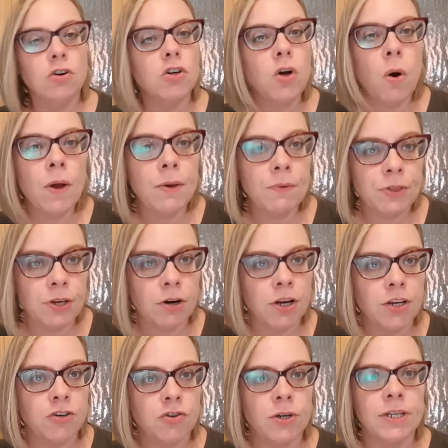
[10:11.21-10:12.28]
going with their
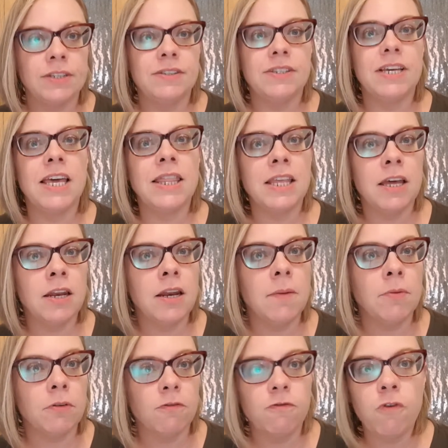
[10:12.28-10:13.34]
interests. And then
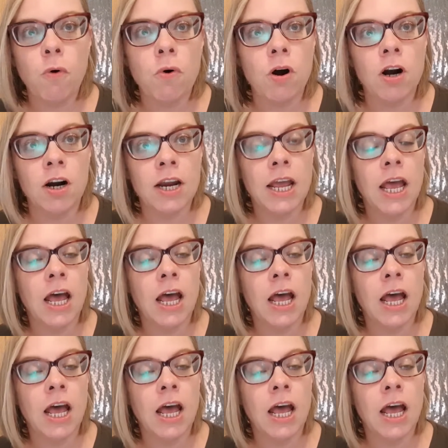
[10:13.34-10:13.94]
number 4,